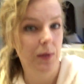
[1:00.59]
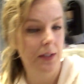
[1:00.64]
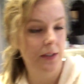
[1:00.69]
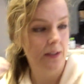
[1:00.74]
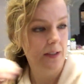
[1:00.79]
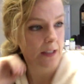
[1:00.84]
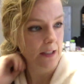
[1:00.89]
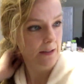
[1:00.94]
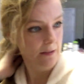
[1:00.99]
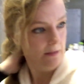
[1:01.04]

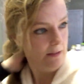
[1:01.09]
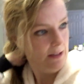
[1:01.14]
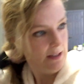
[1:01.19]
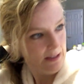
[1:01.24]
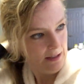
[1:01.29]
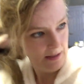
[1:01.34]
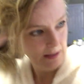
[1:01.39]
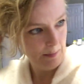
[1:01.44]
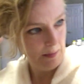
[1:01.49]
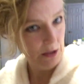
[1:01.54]
onesie.
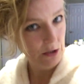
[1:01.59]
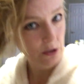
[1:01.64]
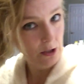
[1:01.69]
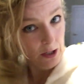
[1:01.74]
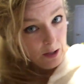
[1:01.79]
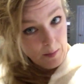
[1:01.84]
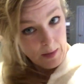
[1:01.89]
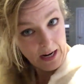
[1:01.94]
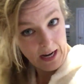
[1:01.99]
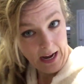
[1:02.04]
Let me show
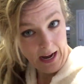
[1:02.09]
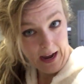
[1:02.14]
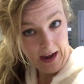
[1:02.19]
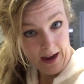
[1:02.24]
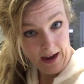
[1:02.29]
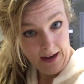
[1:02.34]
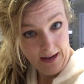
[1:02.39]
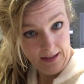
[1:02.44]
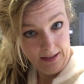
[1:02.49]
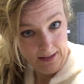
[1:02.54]
you my
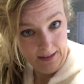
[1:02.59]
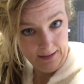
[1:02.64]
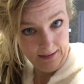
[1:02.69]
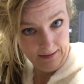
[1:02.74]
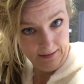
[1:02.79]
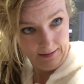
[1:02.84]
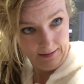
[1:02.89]
hat.